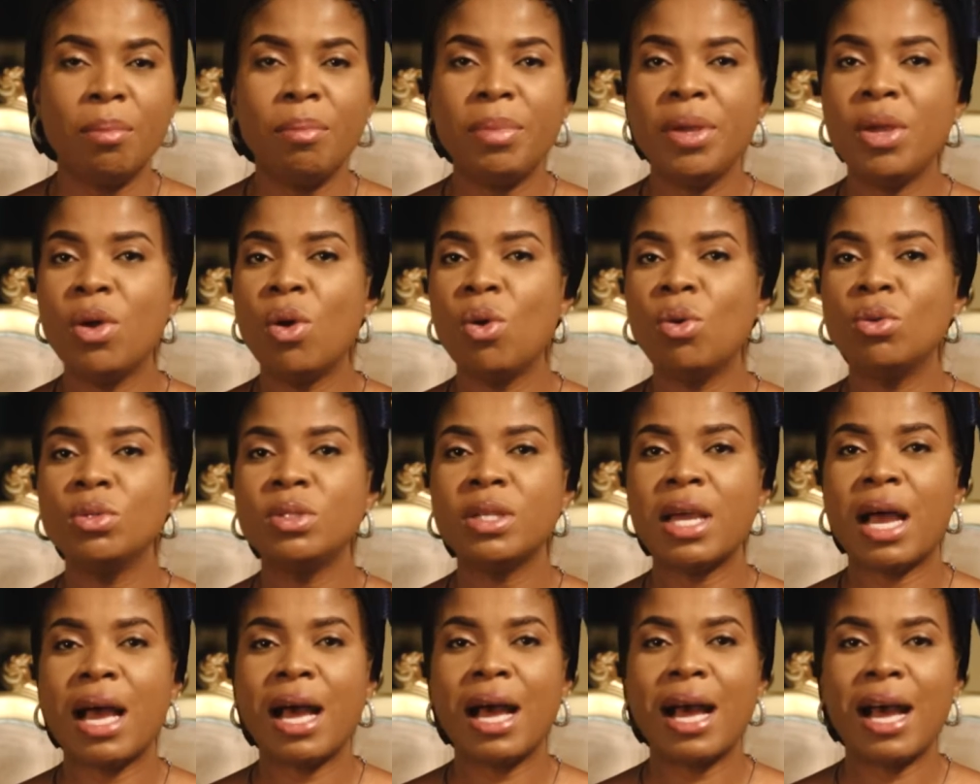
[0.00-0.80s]

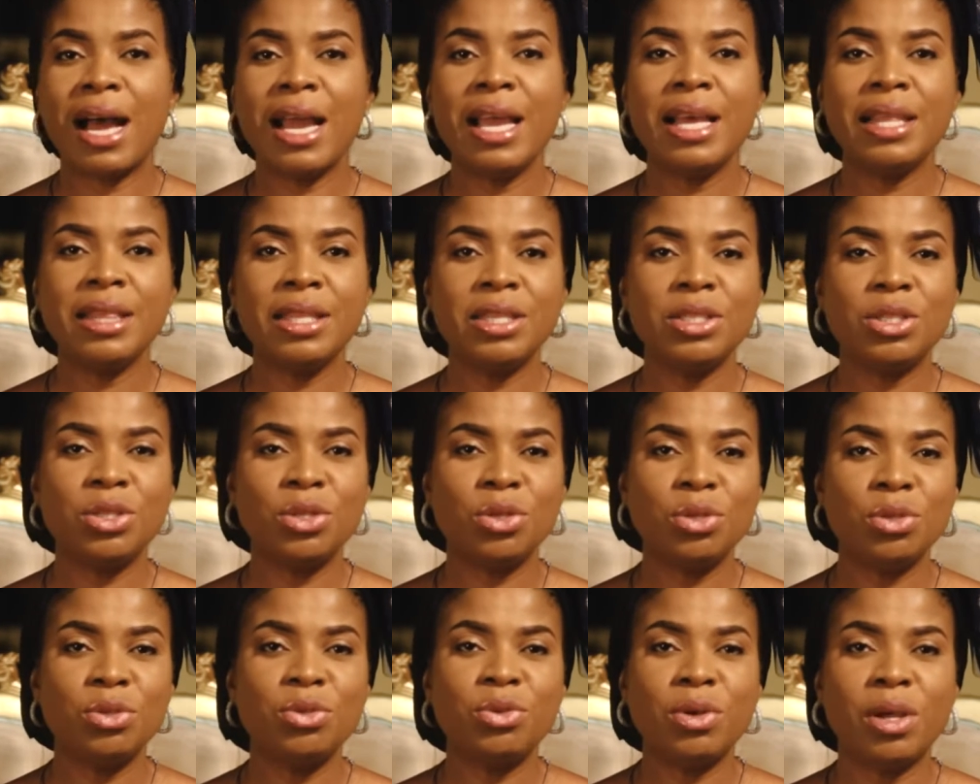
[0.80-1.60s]
Behold, I and the
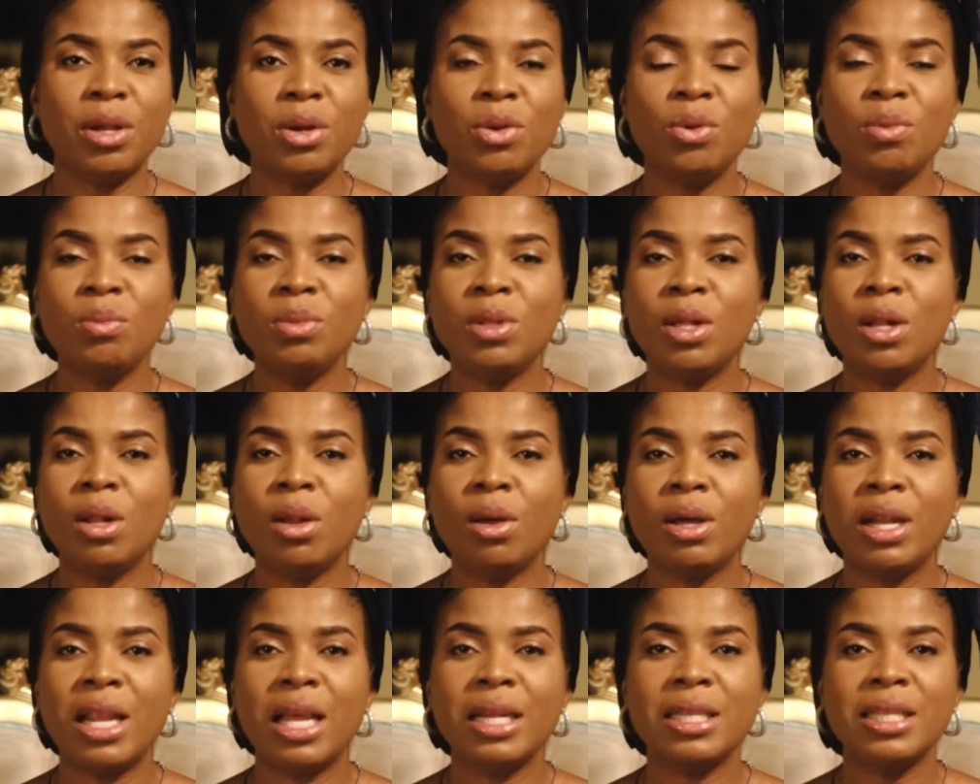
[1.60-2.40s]
children whom the
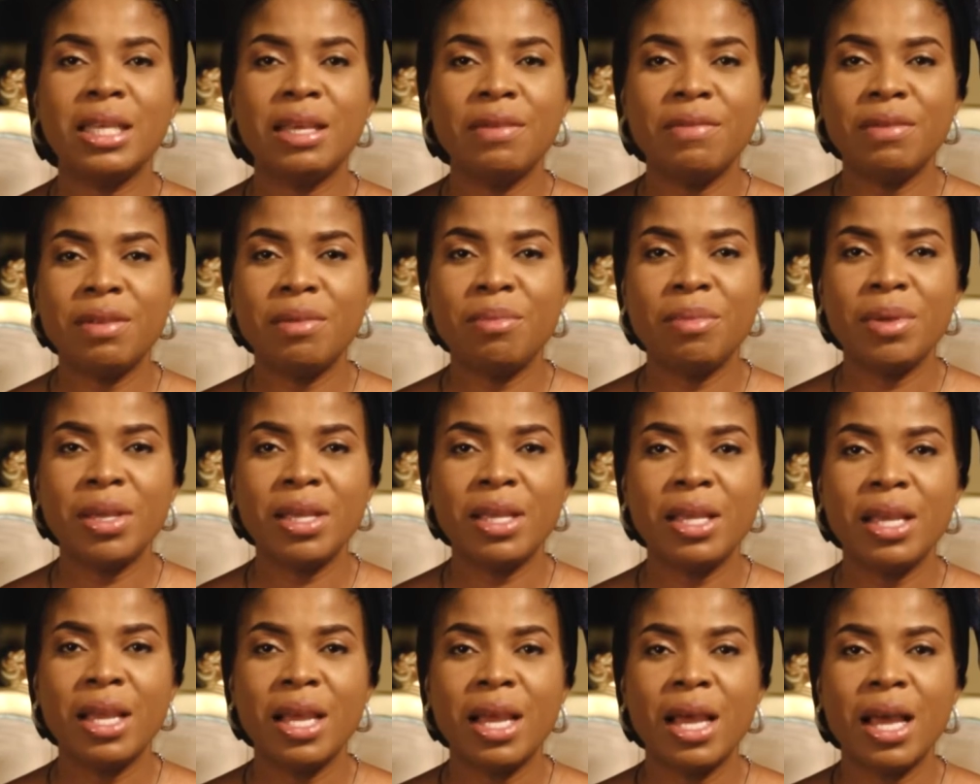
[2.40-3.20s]
Lord hath given
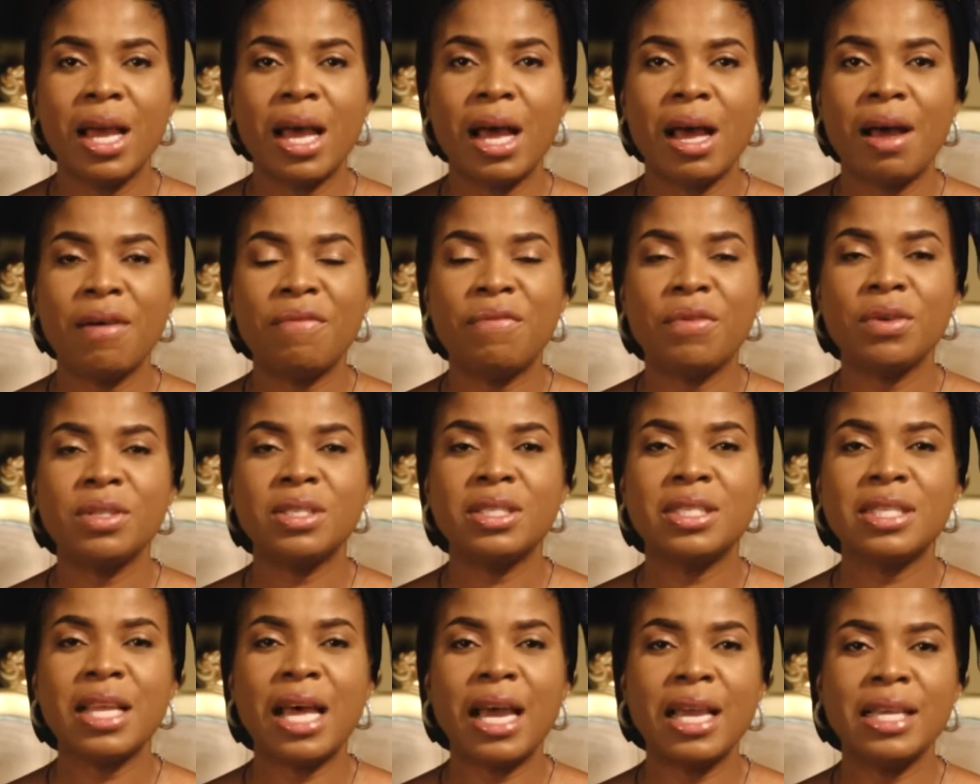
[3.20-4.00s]
me are
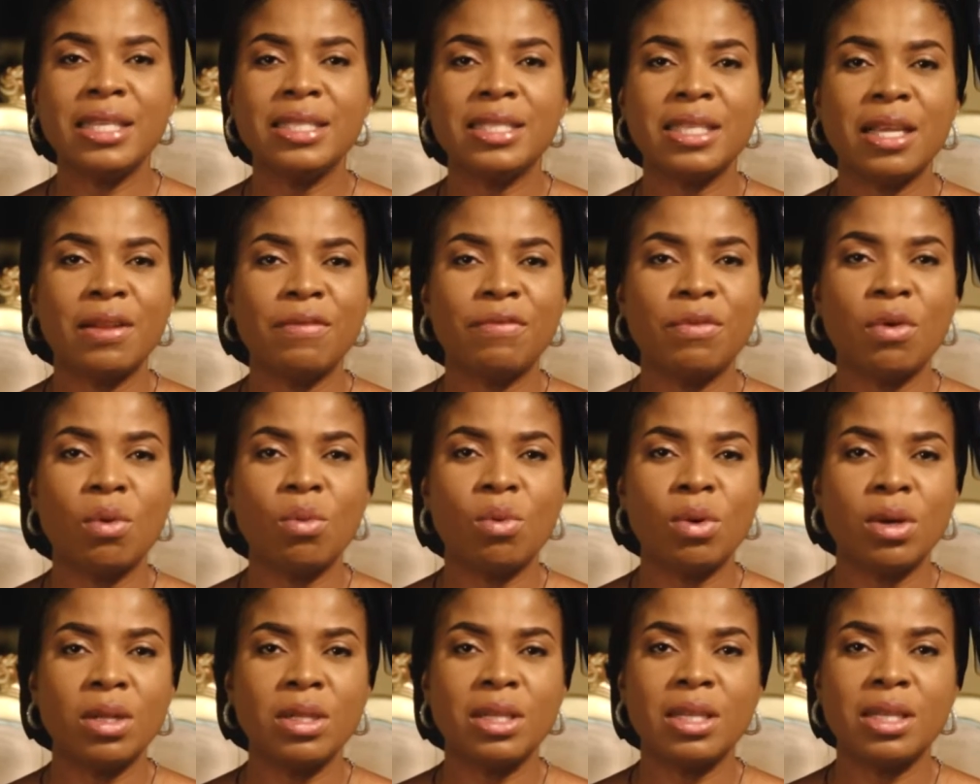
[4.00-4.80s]
for signs and
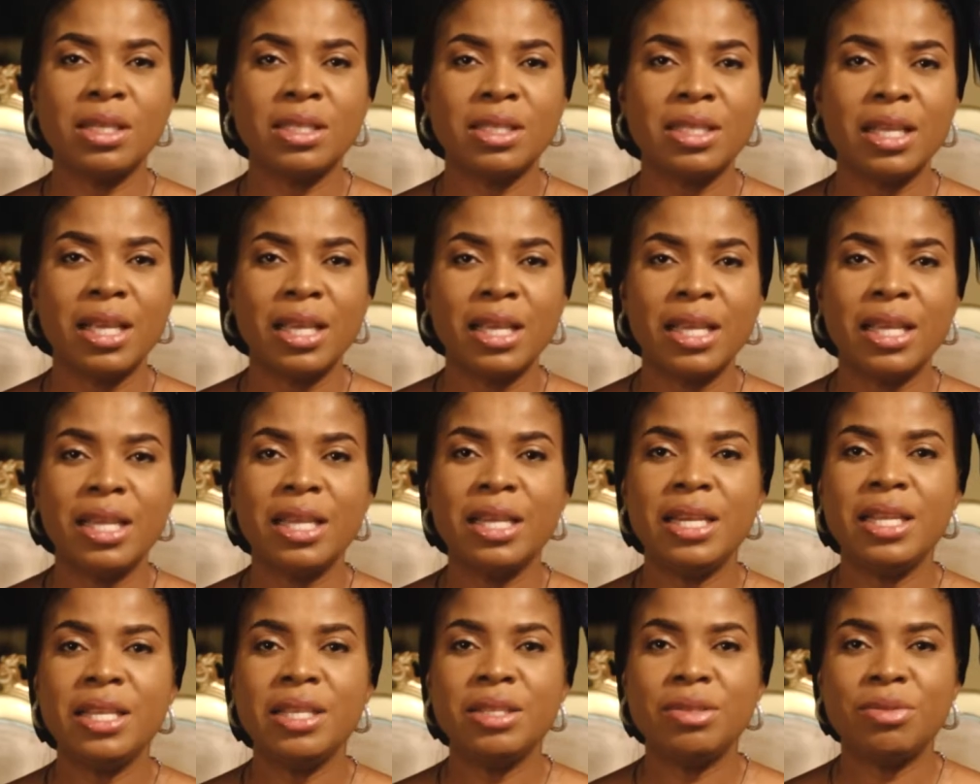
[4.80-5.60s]
for wonders
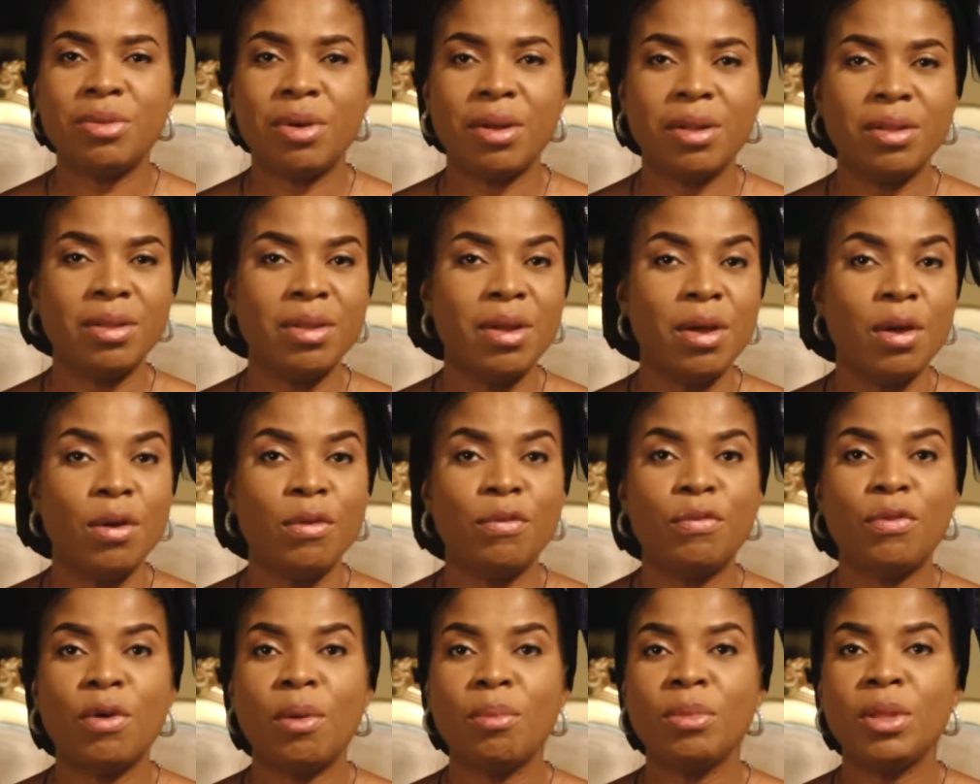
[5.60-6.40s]
in Israel
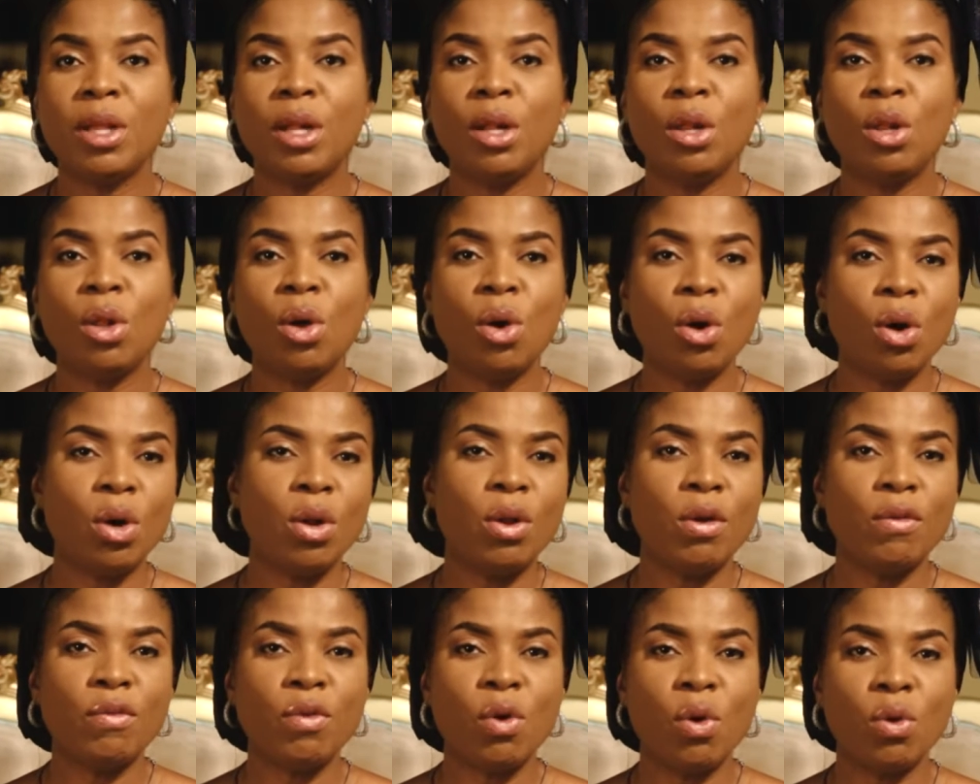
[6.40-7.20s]
from the
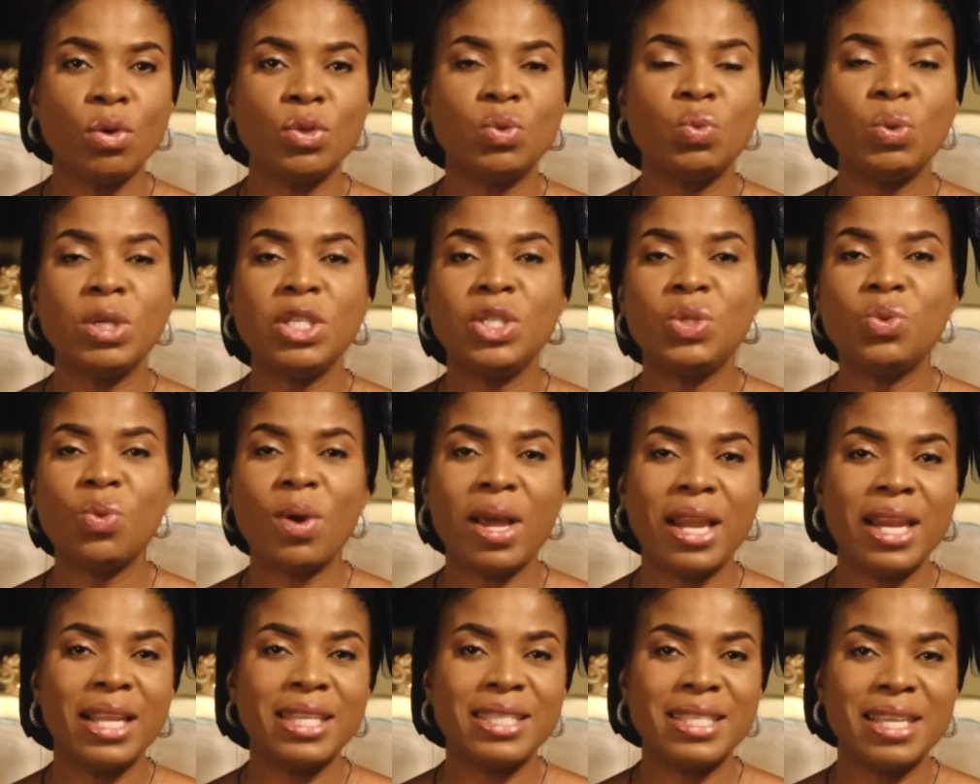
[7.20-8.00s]
Lord of hosts, which
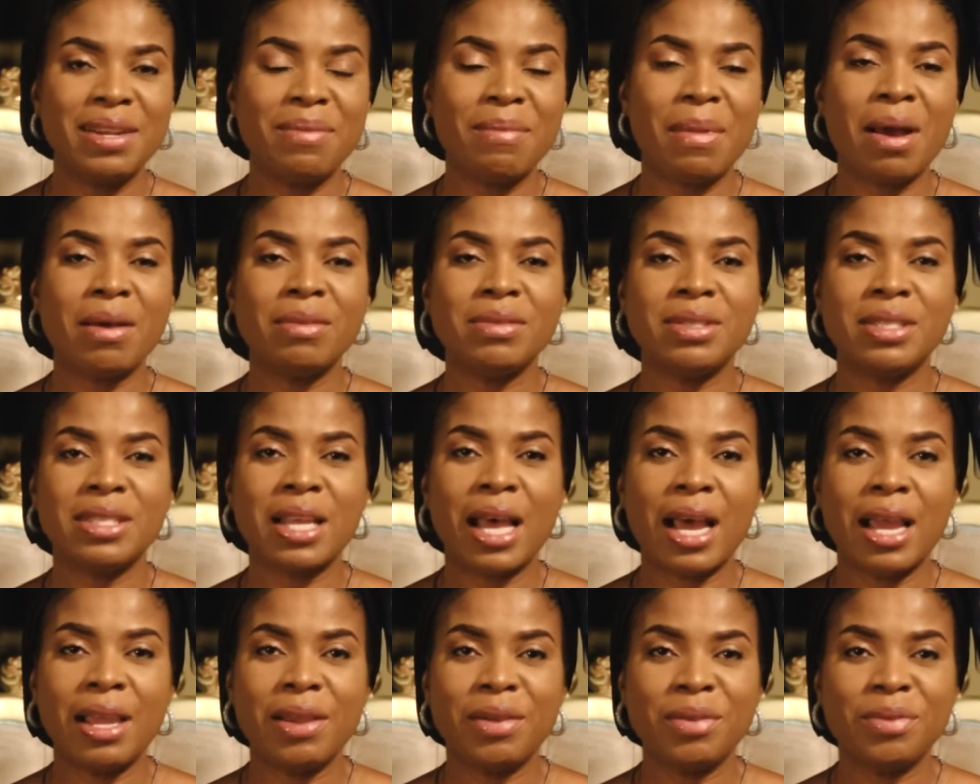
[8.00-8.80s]
dwelleth in Mount
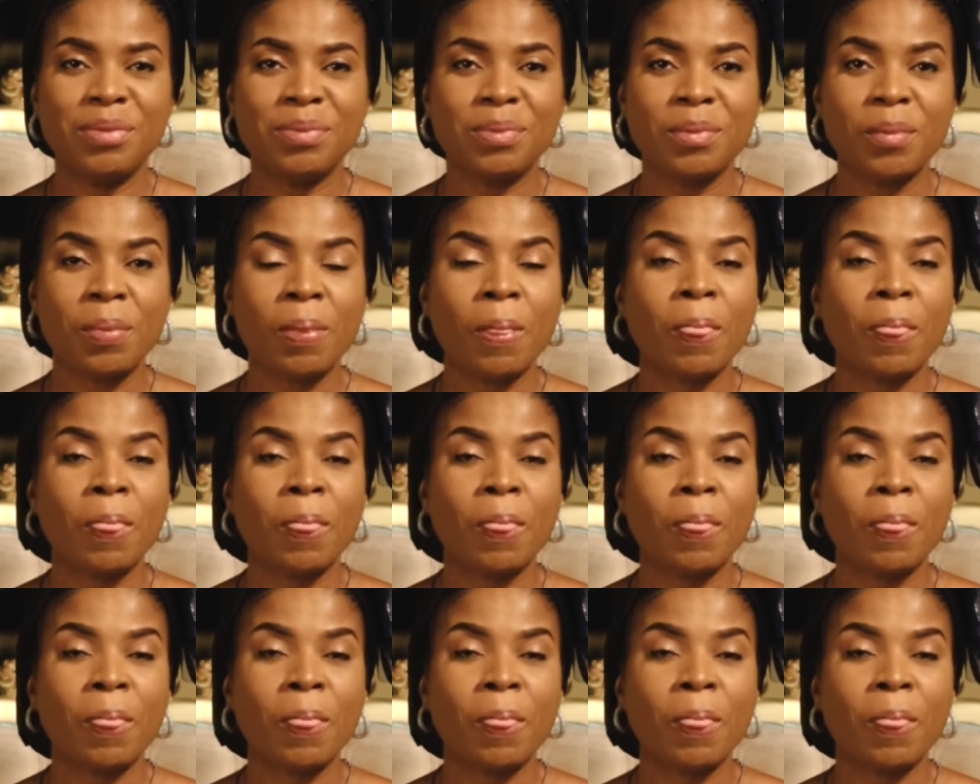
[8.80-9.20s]
Zion.